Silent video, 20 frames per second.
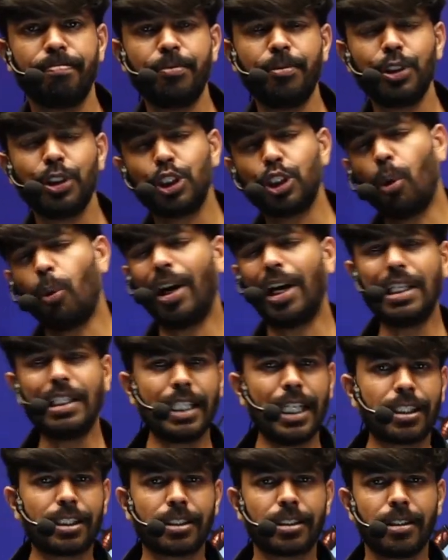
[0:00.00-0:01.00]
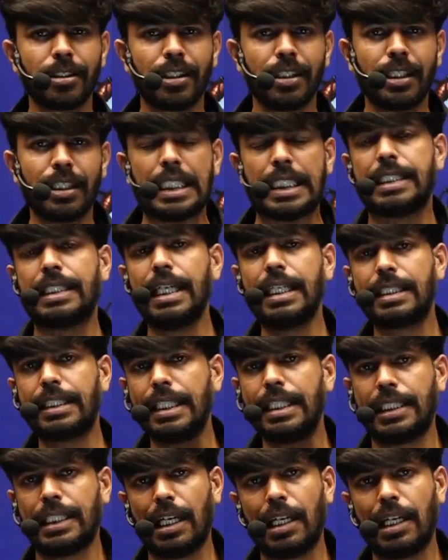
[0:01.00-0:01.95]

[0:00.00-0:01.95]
So, what is this? This is the